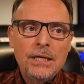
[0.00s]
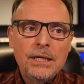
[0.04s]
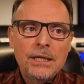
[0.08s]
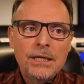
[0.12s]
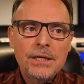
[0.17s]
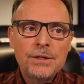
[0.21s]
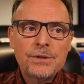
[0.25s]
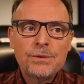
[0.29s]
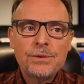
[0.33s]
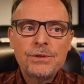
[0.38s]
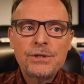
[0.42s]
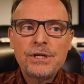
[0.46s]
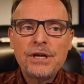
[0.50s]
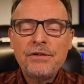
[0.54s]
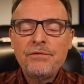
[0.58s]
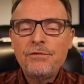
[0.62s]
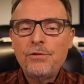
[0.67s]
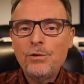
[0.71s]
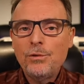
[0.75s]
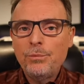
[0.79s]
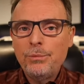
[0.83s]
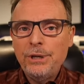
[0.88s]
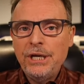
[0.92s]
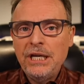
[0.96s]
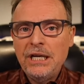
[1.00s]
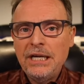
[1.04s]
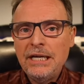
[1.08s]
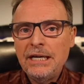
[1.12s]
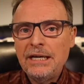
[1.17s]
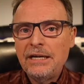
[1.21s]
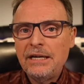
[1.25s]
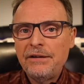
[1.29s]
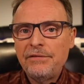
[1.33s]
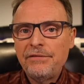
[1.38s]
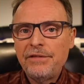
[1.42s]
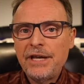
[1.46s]
This was a full
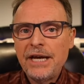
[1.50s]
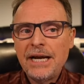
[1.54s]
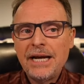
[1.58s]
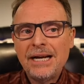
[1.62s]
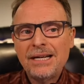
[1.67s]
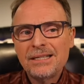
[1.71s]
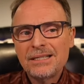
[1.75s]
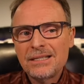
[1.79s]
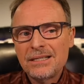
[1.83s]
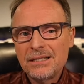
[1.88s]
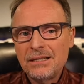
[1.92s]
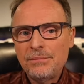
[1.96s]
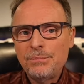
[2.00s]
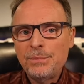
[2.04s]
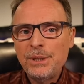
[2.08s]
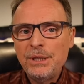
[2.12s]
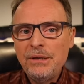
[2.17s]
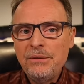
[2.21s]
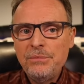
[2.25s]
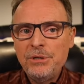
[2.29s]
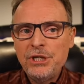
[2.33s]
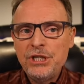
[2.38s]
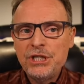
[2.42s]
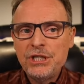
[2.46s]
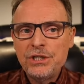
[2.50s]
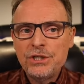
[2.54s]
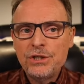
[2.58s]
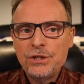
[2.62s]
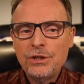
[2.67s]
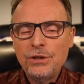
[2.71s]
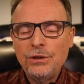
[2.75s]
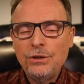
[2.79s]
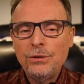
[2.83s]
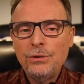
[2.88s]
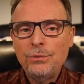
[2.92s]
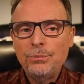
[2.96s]
PDF that had some images
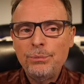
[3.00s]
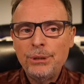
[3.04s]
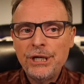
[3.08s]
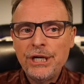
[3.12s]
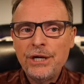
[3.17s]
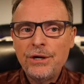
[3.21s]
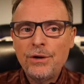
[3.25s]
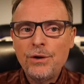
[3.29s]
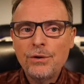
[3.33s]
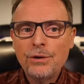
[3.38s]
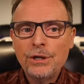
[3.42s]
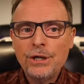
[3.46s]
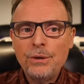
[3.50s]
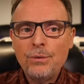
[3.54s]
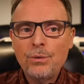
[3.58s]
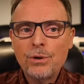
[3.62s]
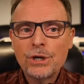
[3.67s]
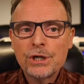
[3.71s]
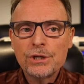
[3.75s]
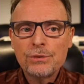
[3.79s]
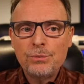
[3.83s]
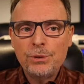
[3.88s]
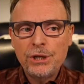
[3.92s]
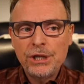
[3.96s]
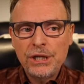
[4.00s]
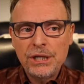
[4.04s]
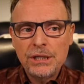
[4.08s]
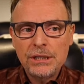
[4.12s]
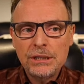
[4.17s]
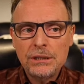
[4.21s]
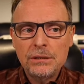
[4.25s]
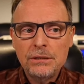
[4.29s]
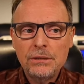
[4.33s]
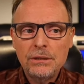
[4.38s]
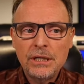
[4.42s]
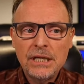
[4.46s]
too, but it only works with
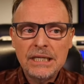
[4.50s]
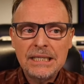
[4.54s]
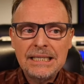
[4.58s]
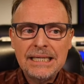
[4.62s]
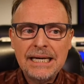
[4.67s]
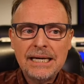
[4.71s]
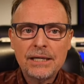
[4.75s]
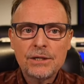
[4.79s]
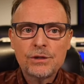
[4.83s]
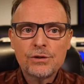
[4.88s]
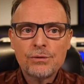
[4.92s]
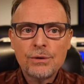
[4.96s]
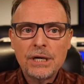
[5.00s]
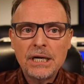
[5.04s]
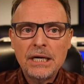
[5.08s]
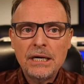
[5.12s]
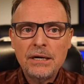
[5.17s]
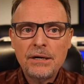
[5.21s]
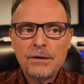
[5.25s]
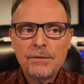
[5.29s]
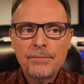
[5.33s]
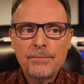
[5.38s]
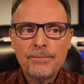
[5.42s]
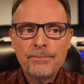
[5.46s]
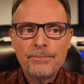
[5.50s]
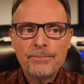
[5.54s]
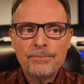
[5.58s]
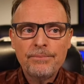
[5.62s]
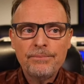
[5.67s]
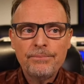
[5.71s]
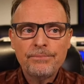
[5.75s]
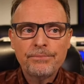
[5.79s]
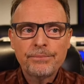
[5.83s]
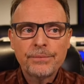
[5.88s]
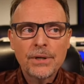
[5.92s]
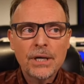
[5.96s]
the text right here.
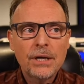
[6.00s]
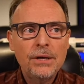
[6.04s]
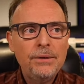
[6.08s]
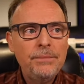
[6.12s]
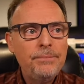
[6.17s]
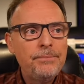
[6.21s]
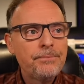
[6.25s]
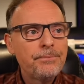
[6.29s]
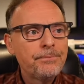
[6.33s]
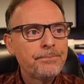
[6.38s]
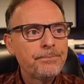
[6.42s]
Okay.